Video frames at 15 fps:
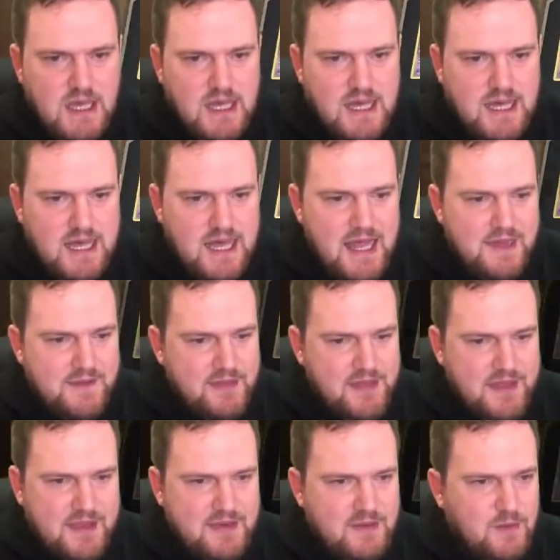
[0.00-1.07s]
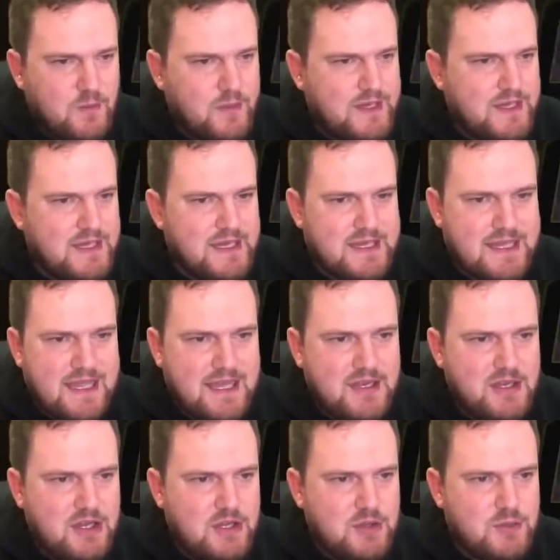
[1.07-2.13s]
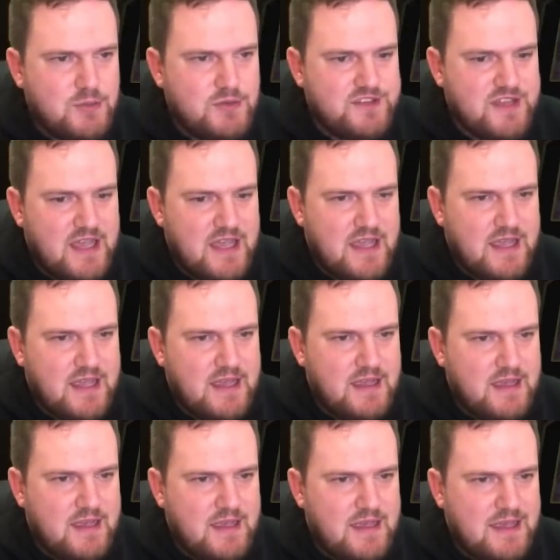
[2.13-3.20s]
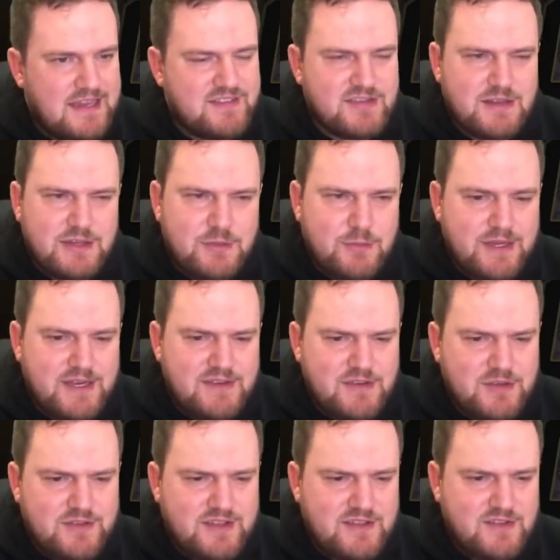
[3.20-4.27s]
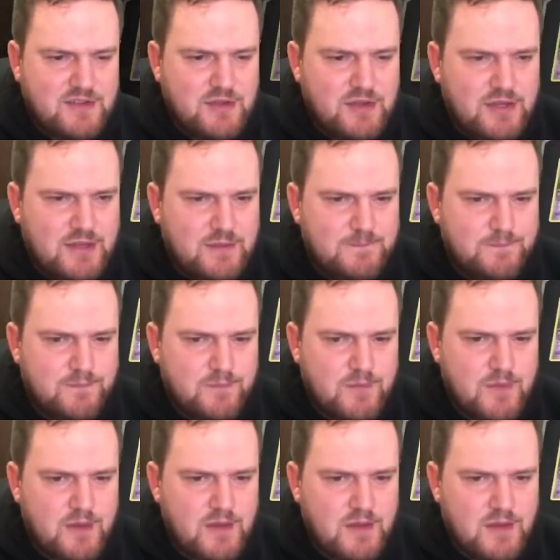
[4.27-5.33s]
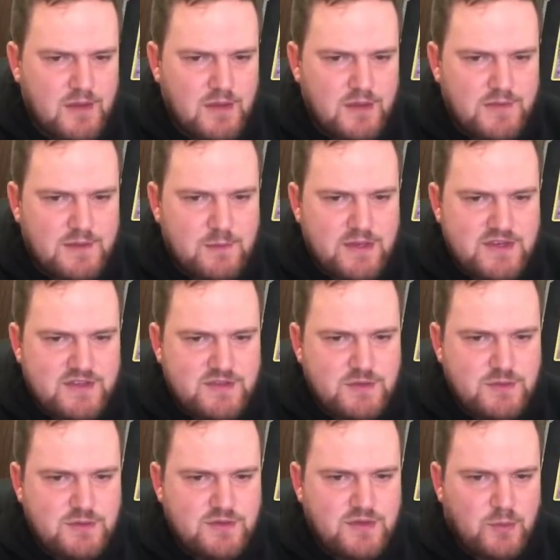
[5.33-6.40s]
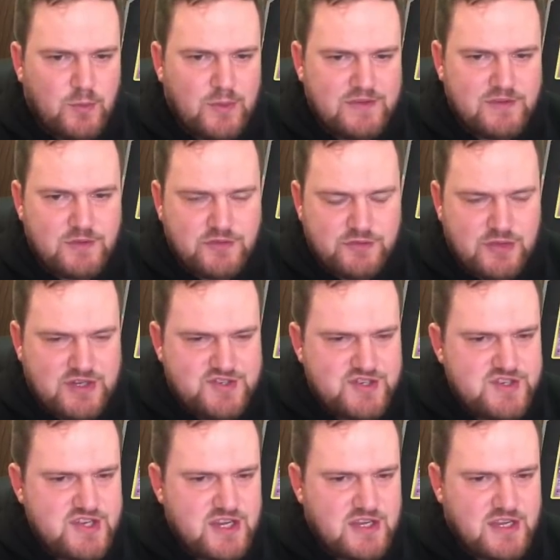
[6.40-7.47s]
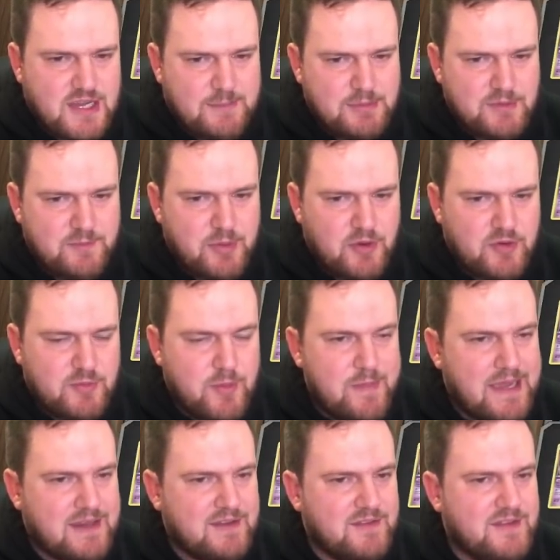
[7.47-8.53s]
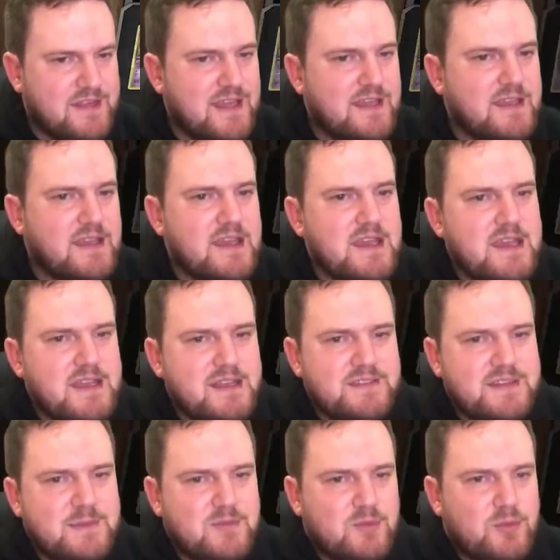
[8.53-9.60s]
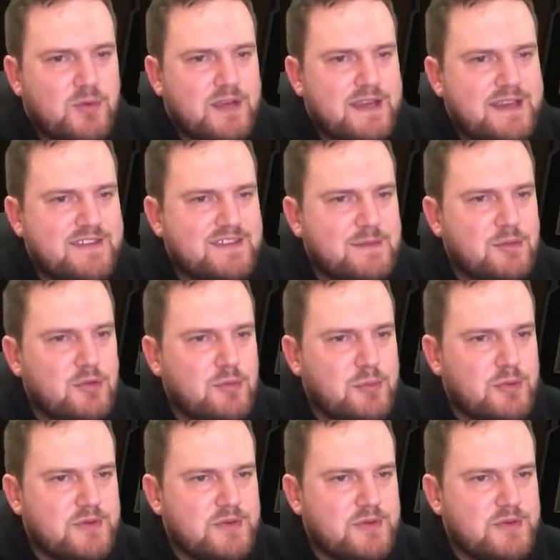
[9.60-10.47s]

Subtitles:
And then we can use... Actually, do we need to use Exeggcute here? I think we just use Rescue Stretcher, chuck a couple of Pokemon back into the deck. Seems reasonable.